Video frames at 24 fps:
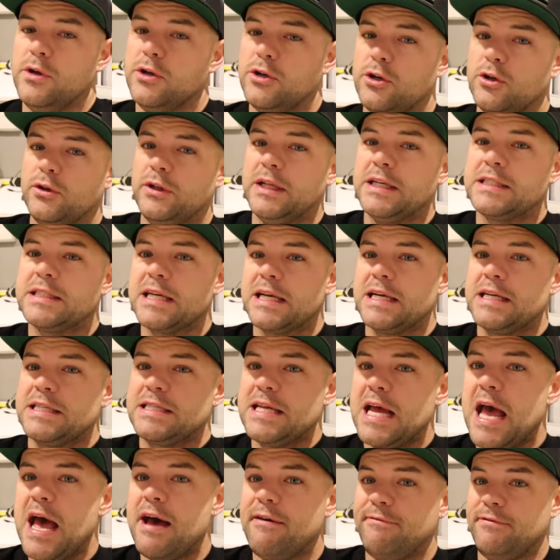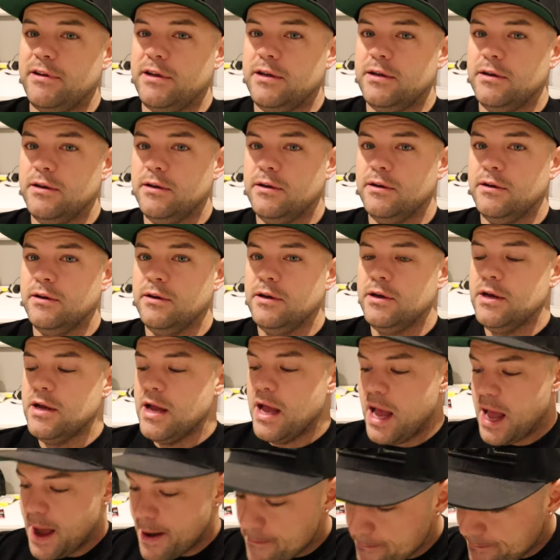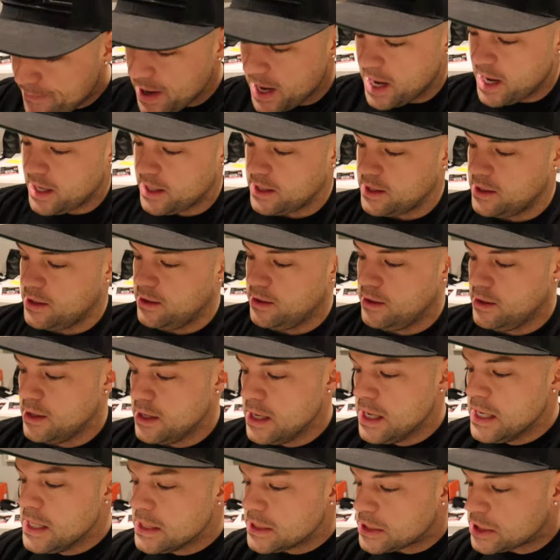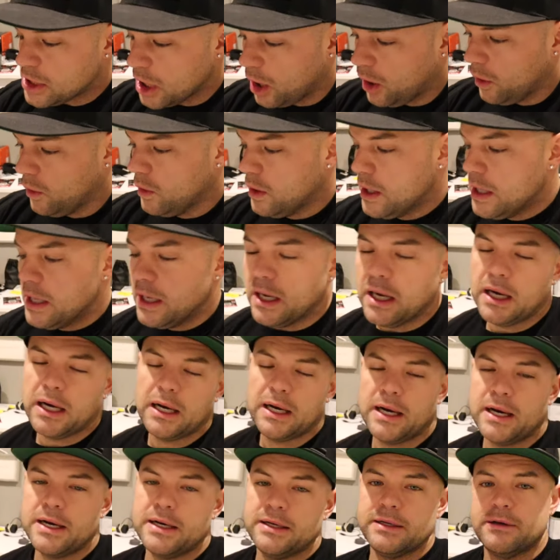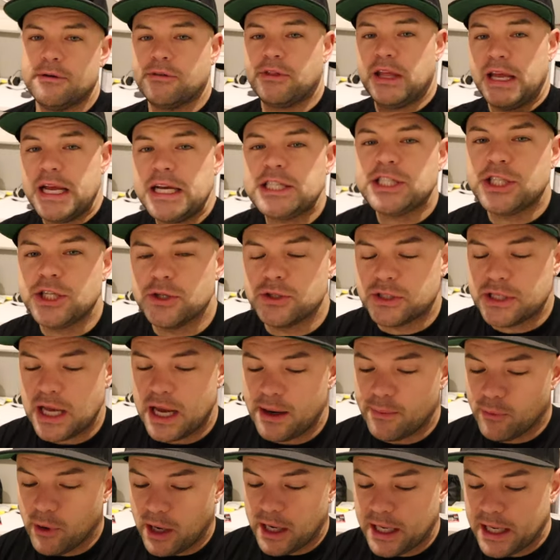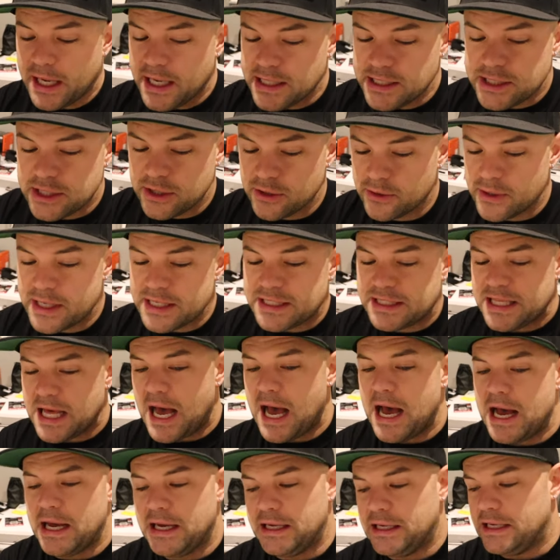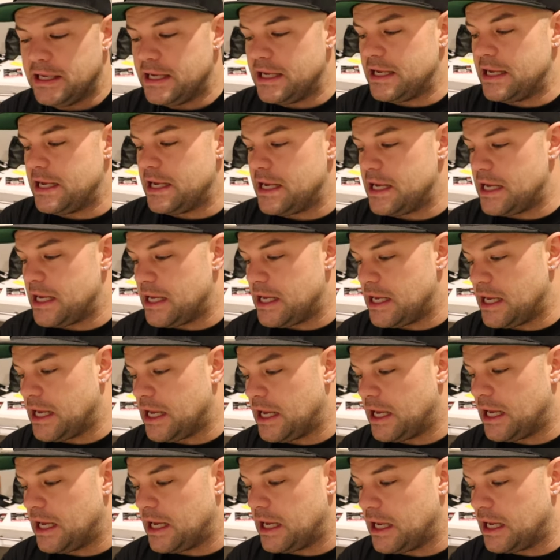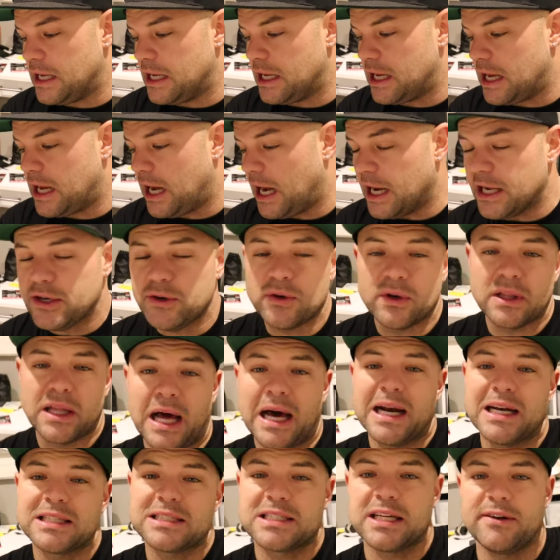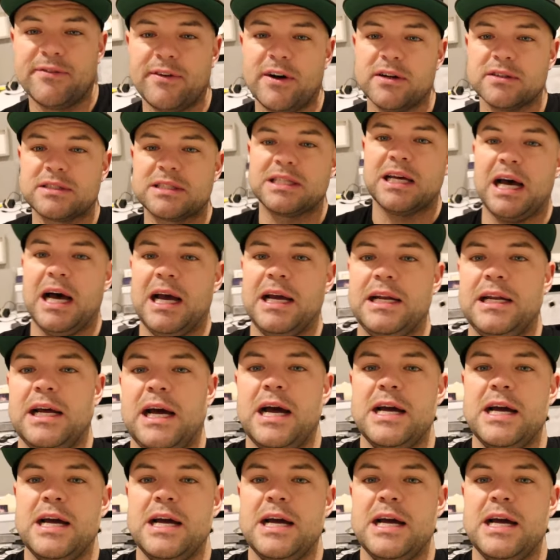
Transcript: Dude, this thing is heavy and big. So the issues that I'm running into is that I do a lot of stuff outside.